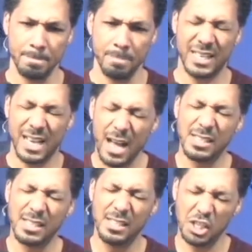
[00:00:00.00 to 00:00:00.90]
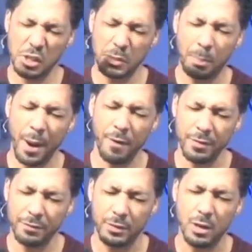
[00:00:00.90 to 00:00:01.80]
because the Spirit
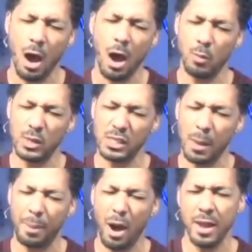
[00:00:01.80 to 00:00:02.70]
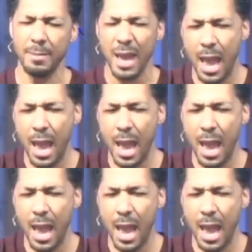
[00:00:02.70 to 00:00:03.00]
of God was upon him,